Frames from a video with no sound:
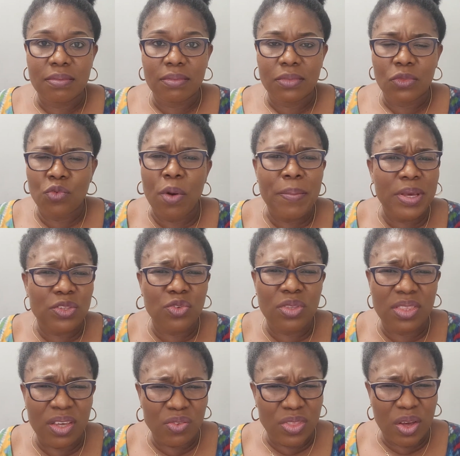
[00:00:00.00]
What makes you
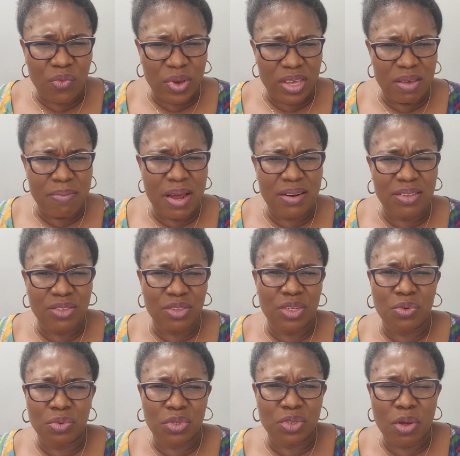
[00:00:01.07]
think that when he marries you, he
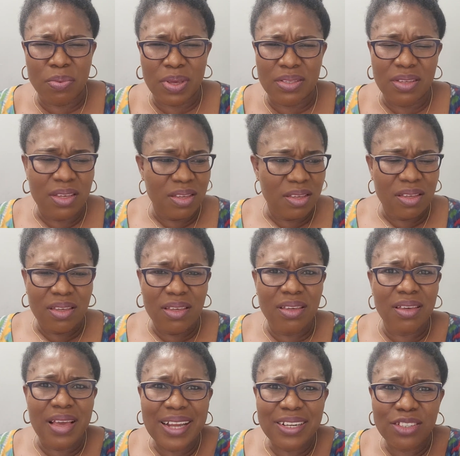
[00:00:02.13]
will stop getting? He
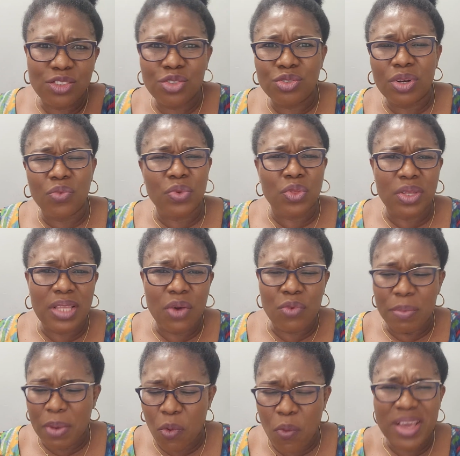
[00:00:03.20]
had children with other
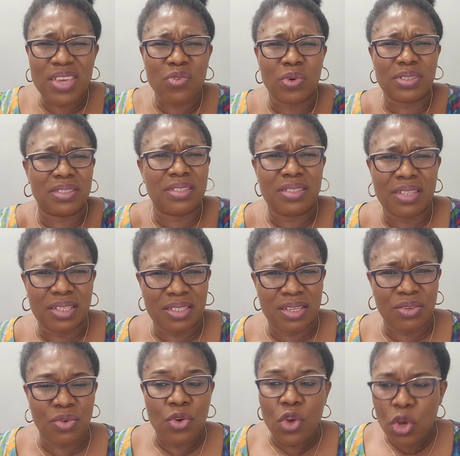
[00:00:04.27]
women while he was still
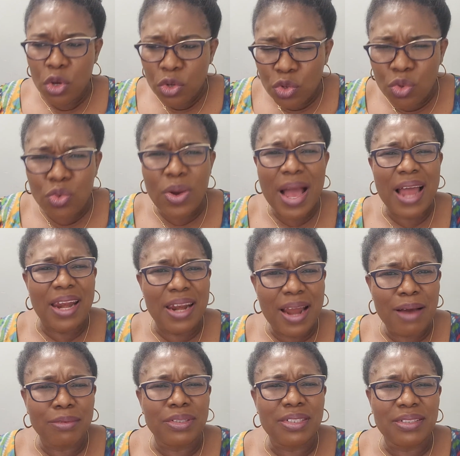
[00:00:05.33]
dating you. You
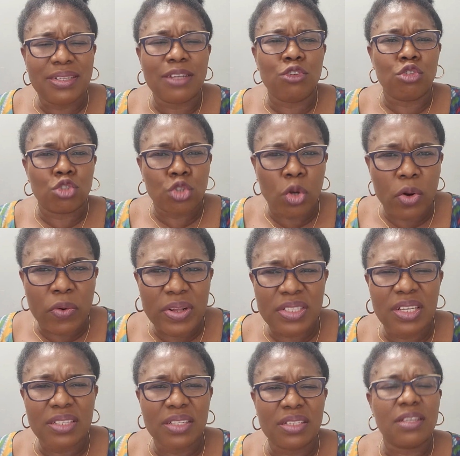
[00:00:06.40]
allowed it then, you
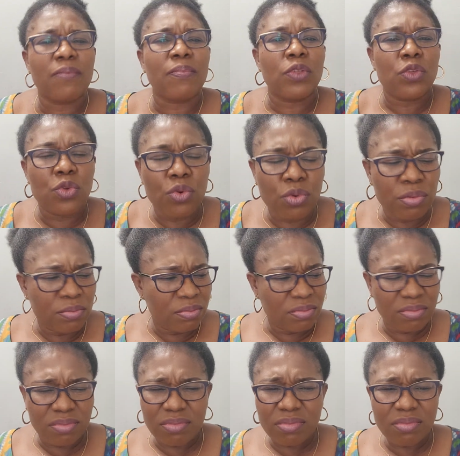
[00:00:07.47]
tolerated it. You
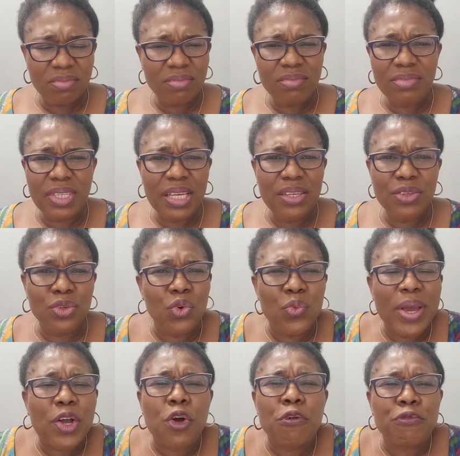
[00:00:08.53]

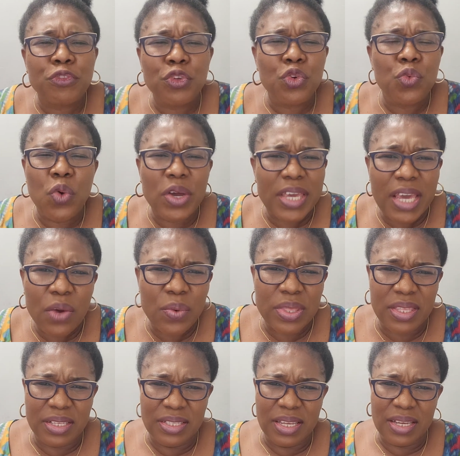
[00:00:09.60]
were comfortable, you were okay with
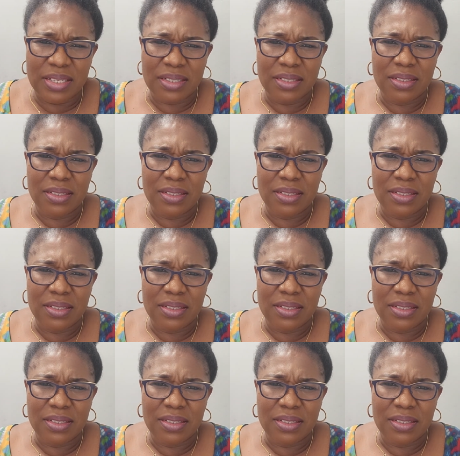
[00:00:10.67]
it then.